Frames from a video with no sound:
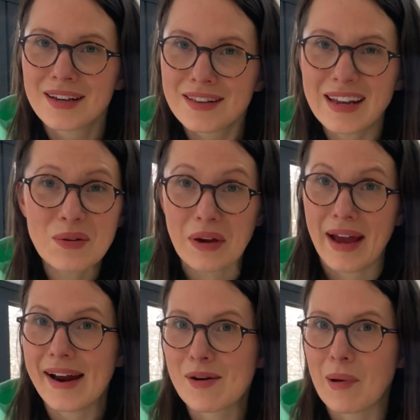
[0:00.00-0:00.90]
They don't
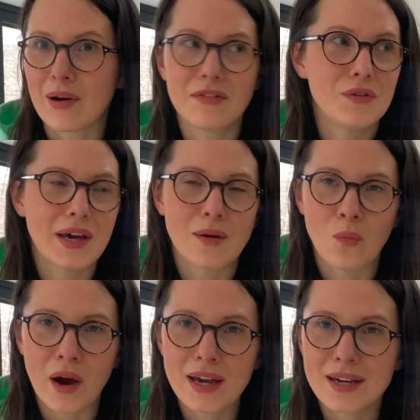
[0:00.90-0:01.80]
care about if you gain
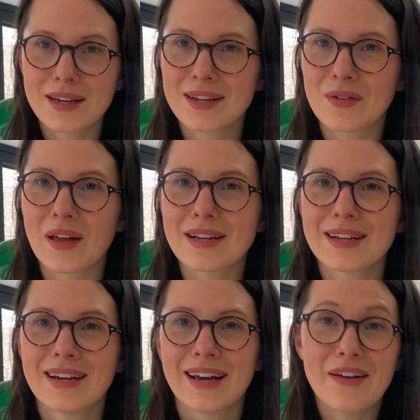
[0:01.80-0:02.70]
weight. You know,
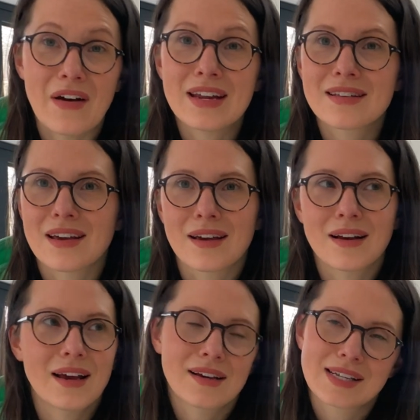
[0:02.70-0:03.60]
that if anything,
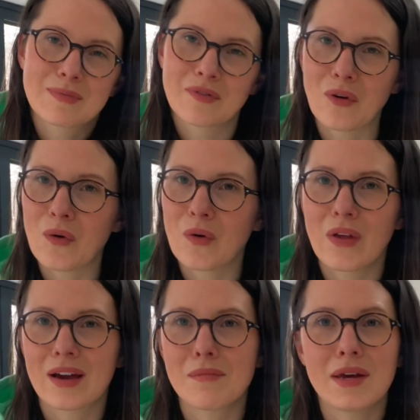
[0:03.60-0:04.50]
like I said before,
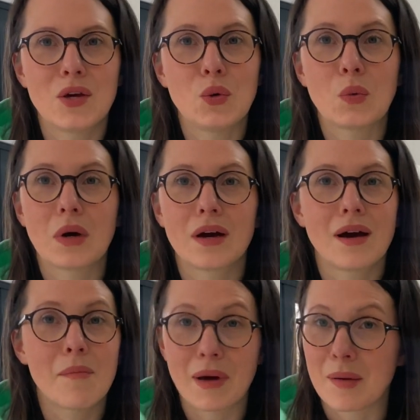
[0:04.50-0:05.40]
that can make you
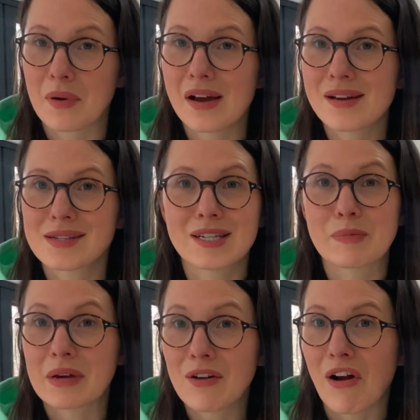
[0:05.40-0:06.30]
a better person to
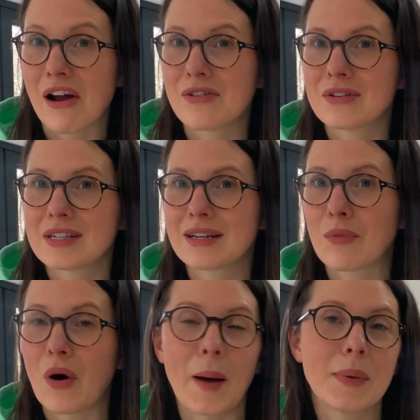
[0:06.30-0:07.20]
be around and a
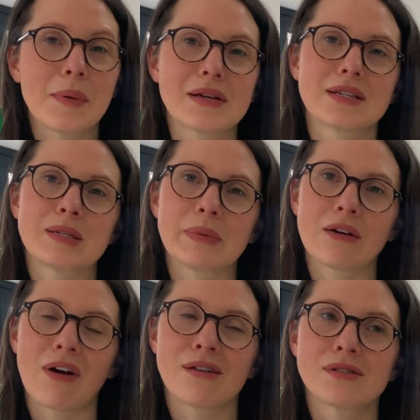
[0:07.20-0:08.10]
more happy person to be
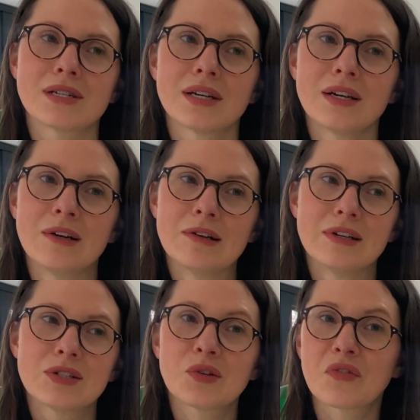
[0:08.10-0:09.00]
around.
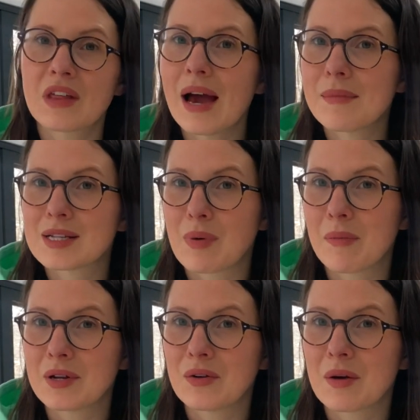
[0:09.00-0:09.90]
So for them, it's
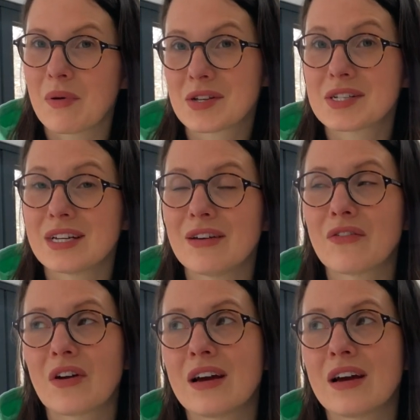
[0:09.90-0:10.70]
probably only a positive.